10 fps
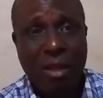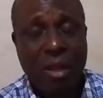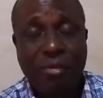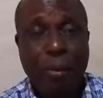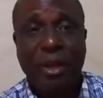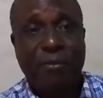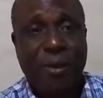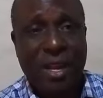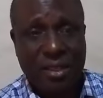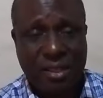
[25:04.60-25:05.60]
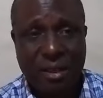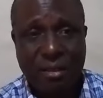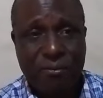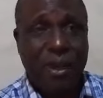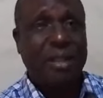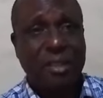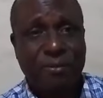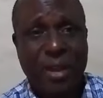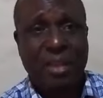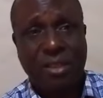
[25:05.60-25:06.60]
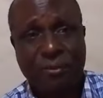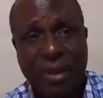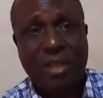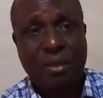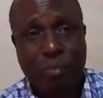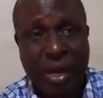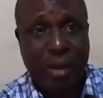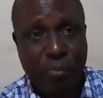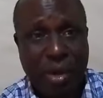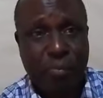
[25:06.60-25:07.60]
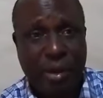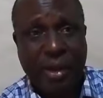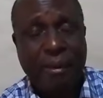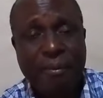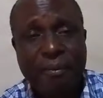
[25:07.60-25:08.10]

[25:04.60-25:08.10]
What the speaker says: Everybody fast. Fast, fast, fast. Pray, pray, pray.